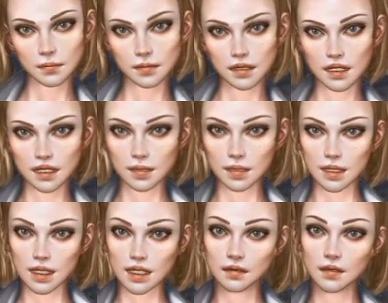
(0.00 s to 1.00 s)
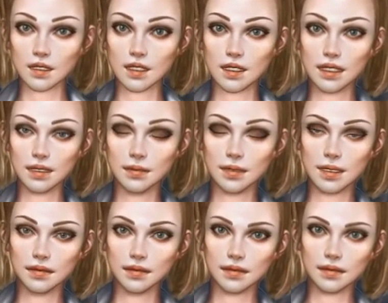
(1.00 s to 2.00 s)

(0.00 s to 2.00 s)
on the video to view the details.